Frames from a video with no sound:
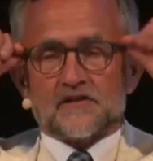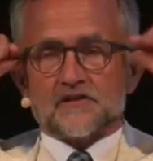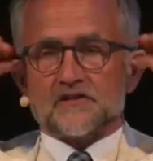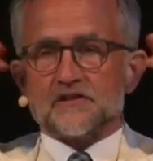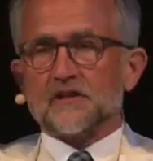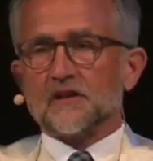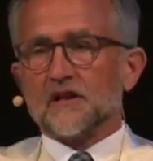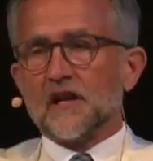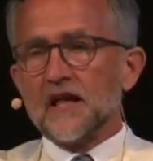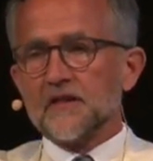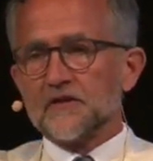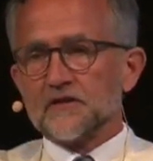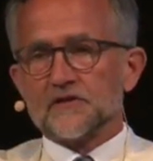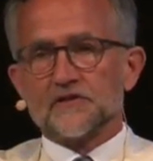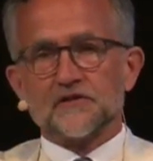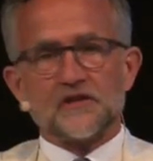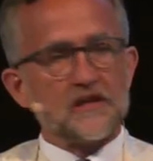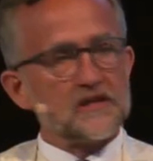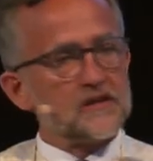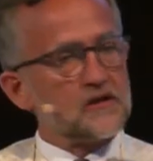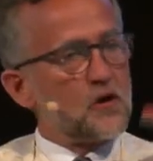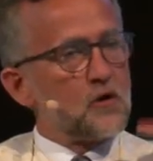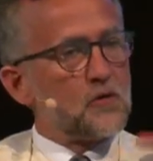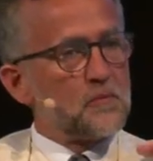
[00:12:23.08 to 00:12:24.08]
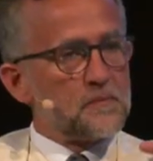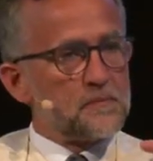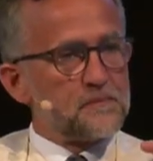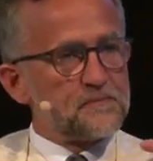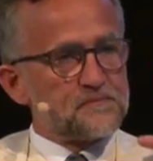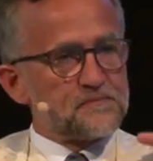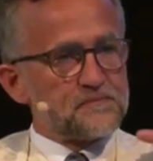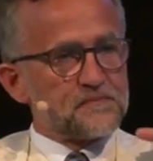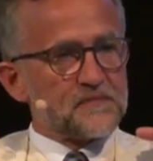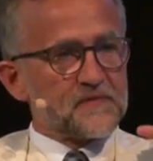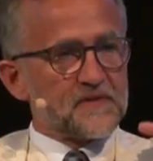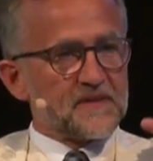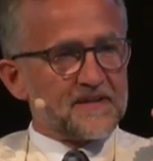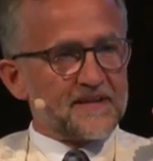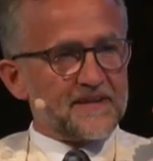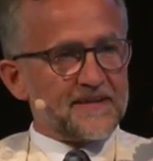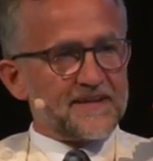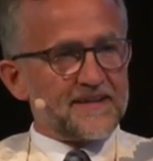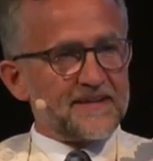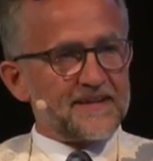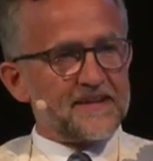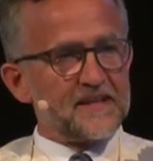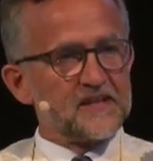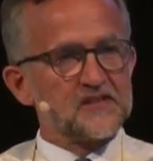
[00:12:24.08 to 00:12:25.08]
Still others say, nope,
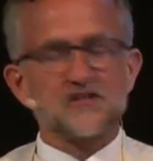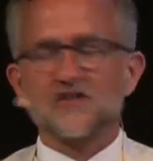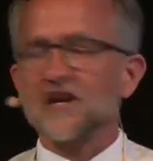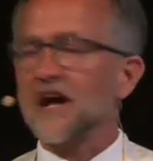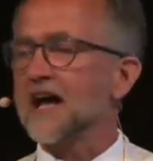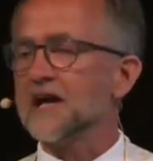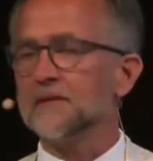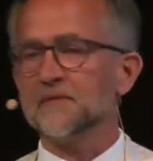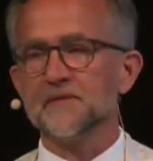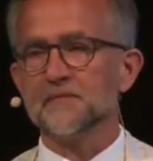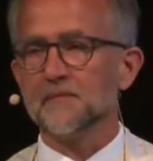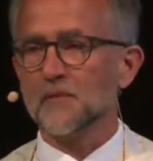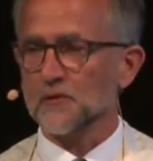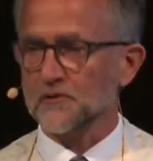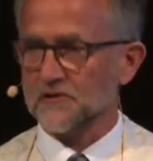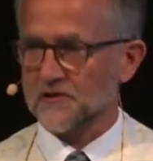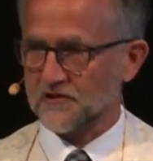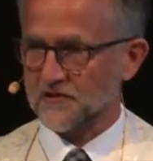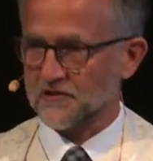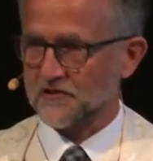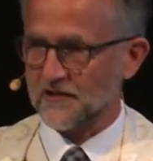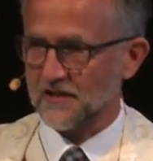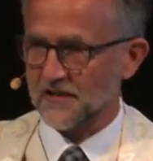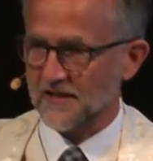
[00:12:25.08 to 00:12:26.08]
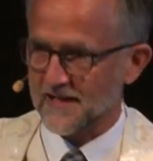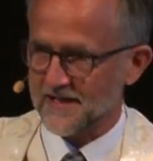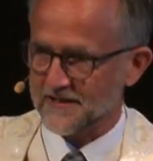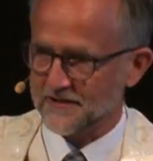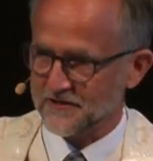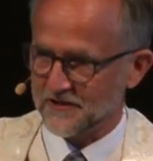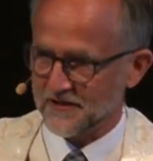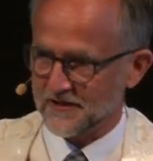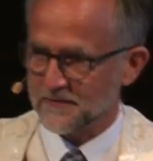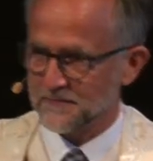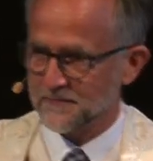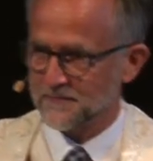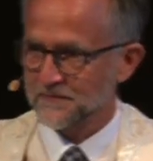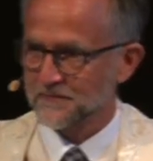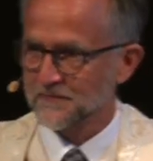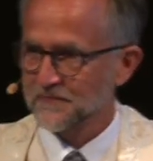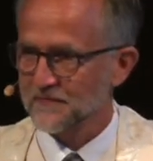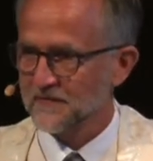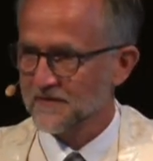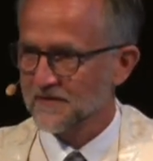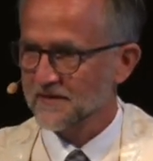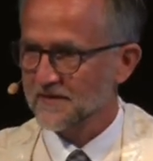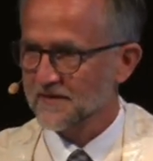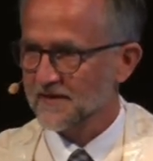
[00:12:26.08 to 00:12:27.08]
it's got to be Moses and Elijah.
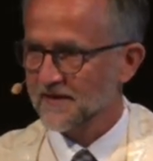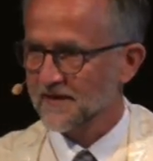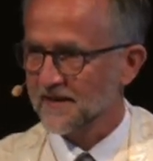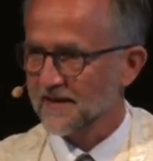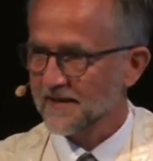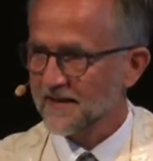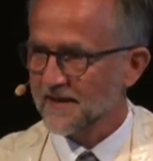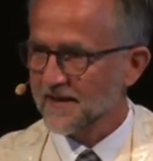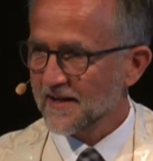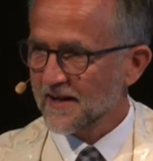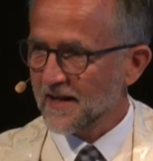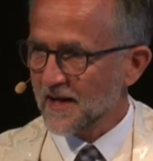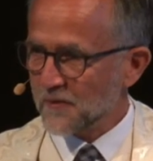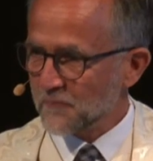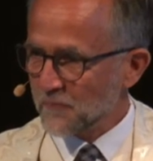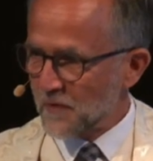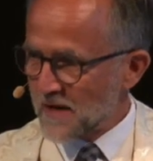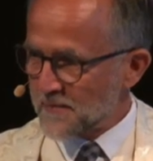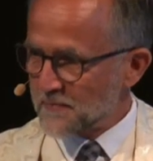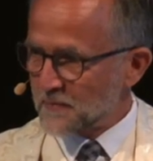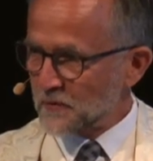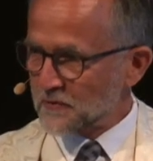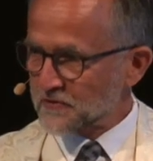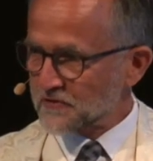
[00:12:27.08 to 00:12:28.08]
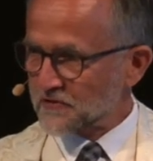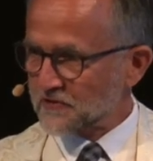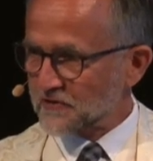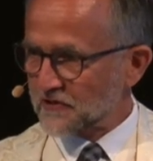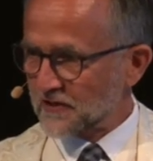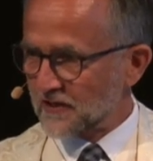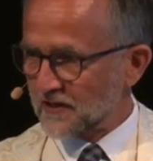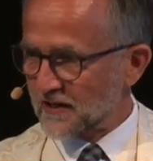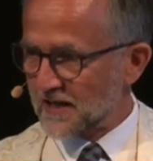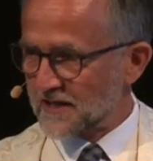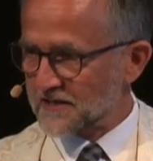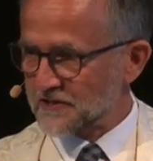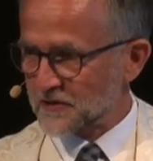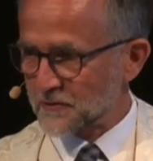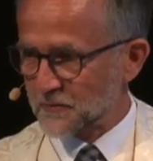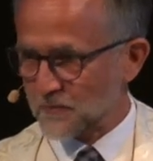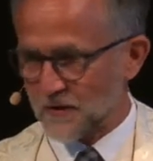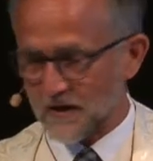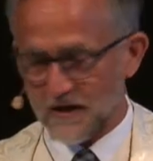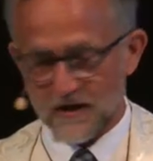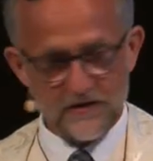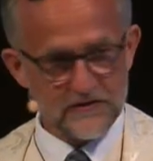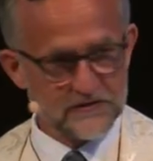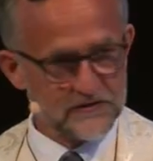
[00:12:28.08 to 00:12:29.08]
And why Moses and Elijah?
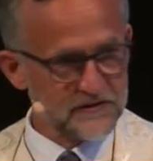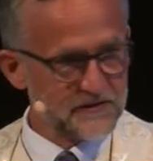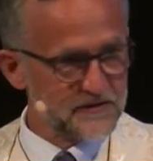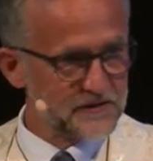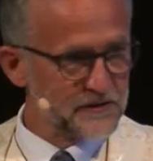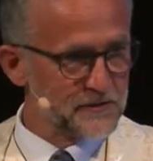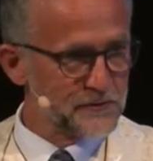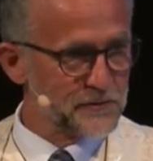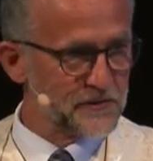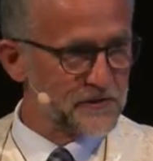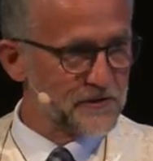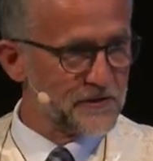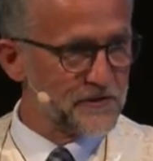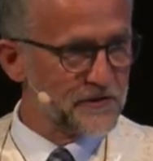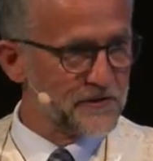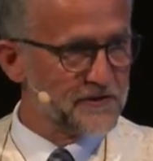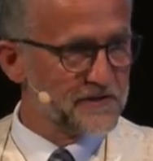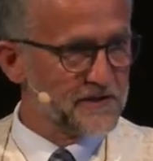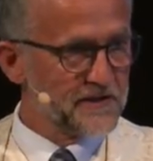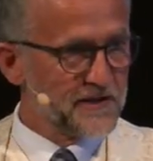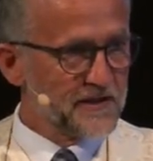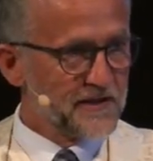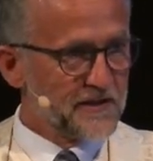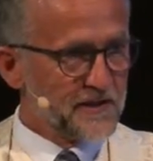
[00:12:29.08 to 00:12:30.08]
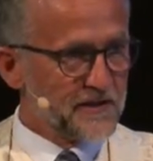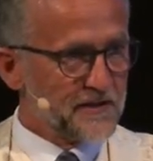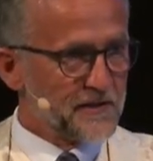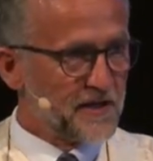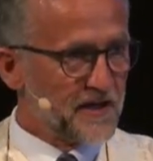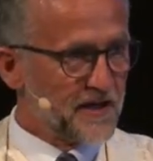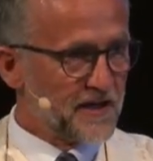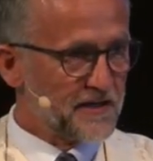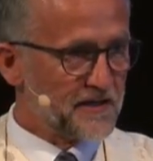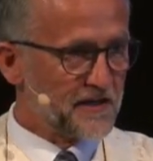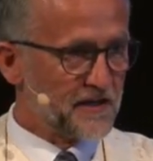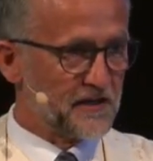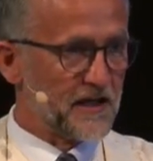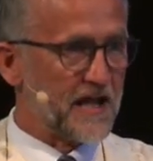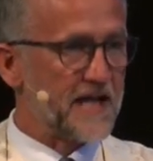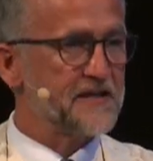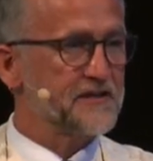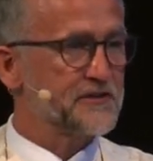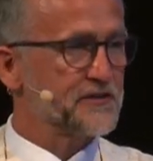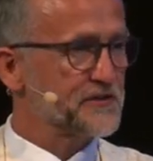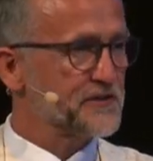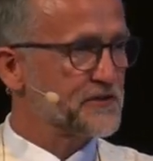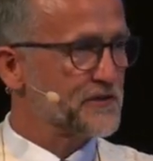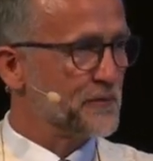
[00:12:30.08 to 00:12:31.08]
Well, you heard uh,
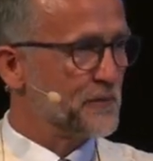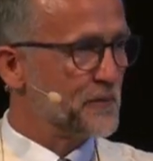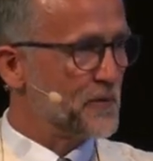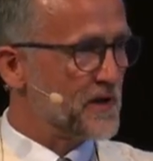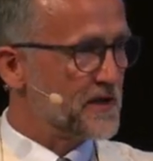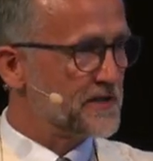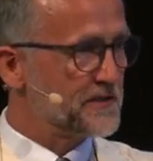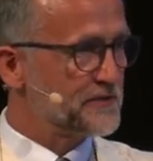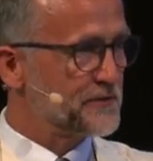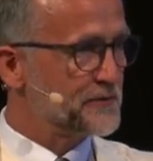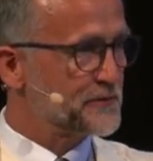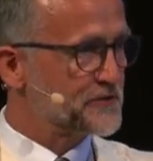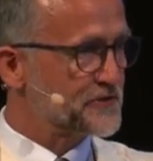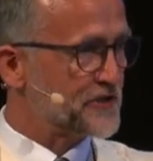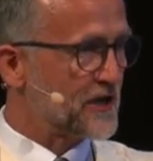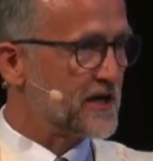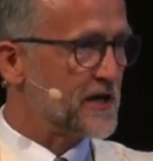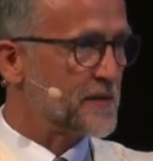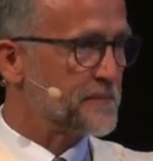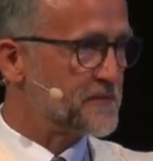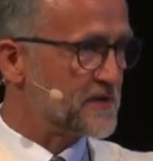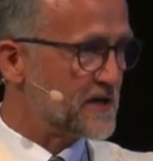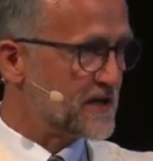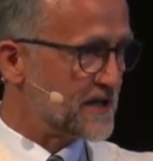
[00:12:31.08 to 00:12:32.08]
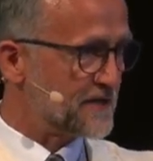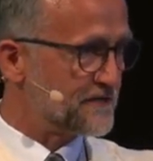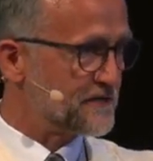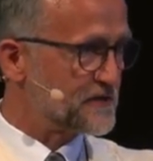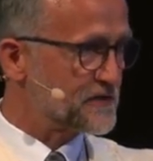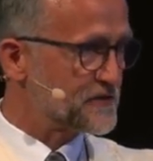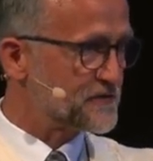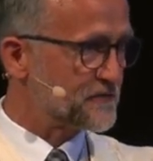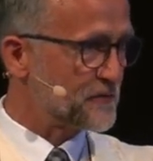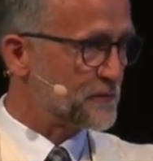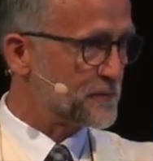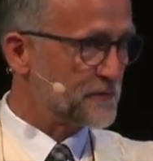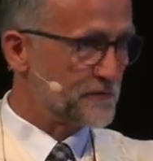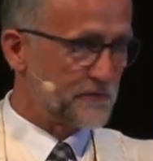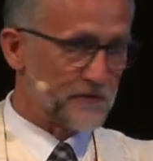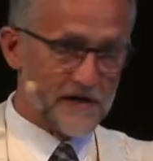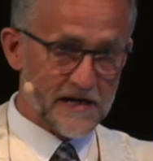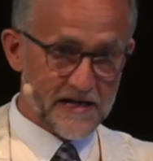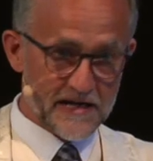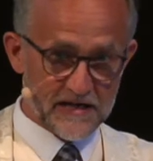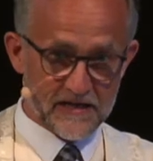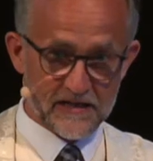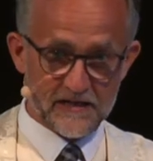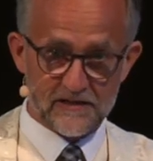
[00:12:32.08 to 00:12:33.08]
Elijah is the one who shut up the heavens from
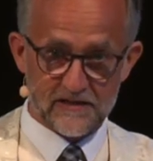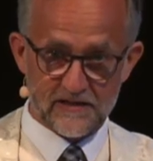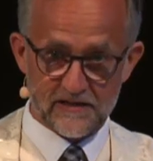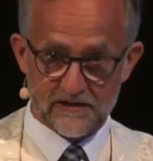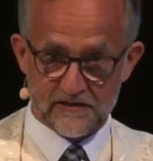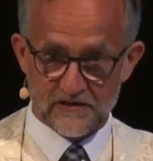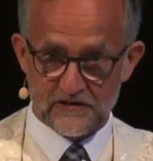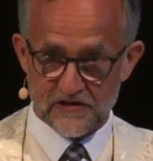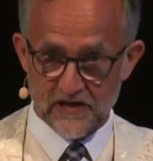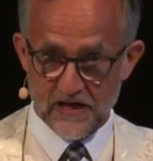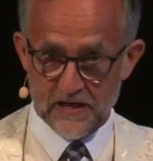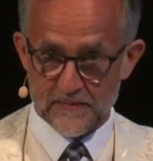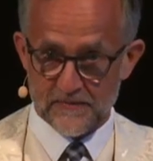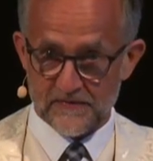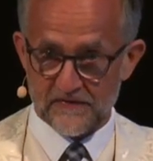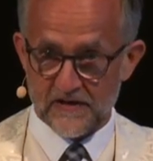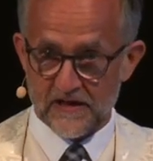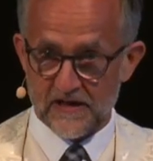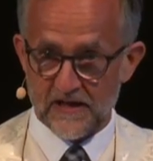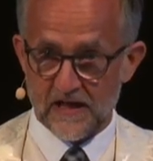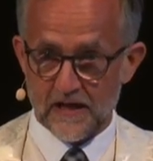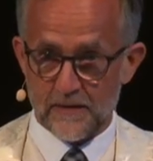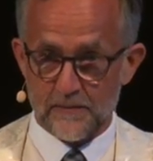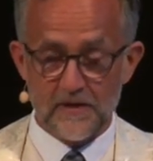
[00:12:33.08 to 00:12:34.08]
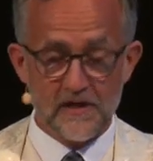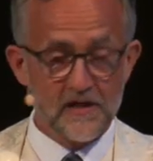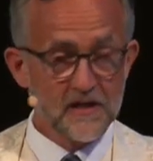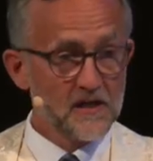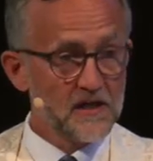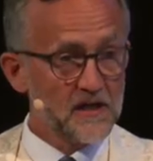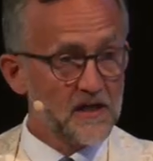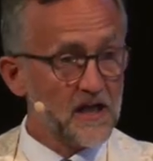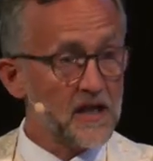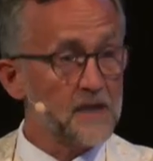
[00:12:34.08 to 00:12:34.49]
rain in the time of Ahab.